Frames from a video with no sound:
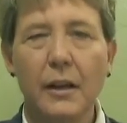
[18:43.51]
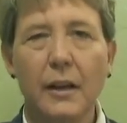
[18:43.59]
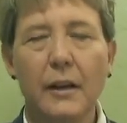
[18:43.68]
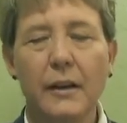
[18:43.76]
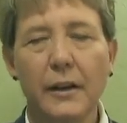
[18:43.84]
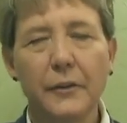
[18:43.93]

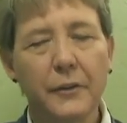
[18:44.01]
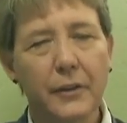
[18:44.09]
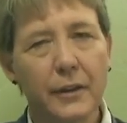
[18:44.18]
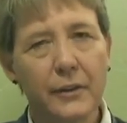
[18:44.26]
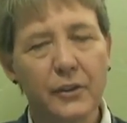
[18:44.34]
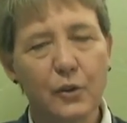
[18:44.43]
and
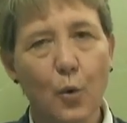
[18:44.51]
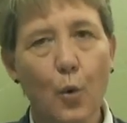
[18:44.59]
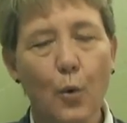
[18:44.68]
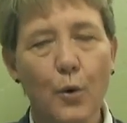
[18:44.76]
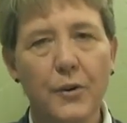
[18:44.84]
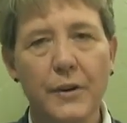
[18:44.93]
everything's
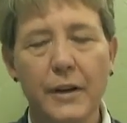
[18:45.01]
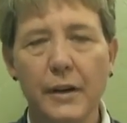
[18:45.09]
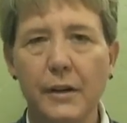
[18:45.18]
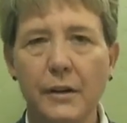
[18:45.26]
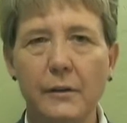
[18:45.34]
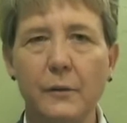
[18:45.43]

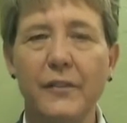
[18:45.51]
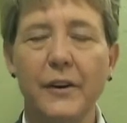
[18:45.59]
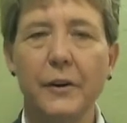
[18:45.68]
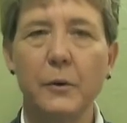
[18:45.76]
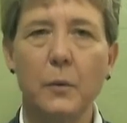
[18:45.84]
coordinated very